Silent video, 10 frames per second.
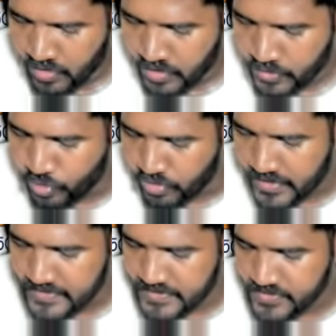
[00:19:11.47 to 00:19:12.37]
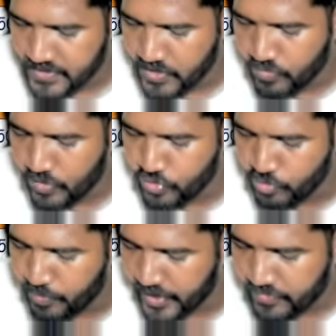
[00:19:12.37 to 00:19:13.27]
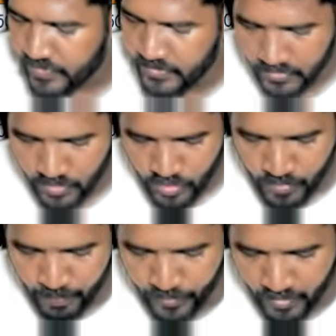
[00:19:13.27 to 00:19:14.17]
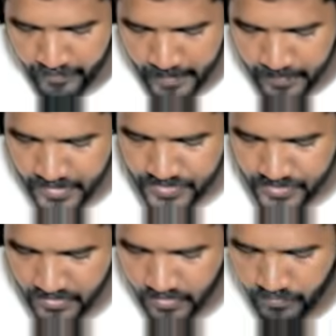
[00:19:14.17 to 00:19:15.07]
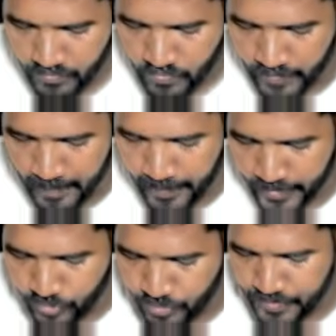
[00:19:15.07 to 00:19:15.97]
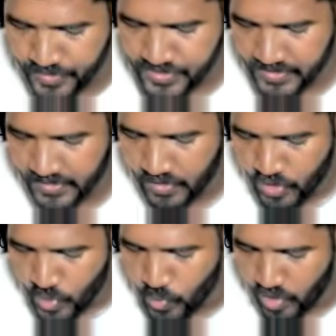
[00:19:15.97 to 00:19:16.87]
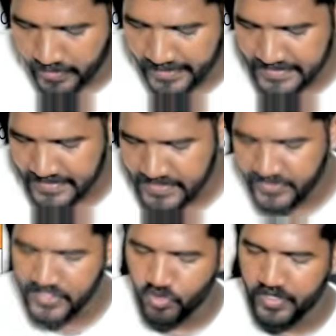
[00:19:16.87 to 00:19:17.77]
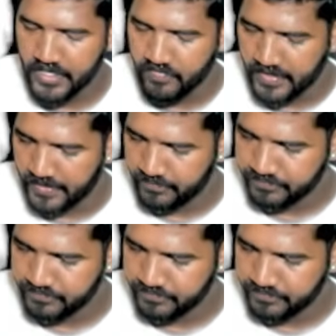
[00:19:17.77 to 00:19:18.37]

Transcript: total assets turnover 2.1, profit margin of 5.2%. What is its return on equity?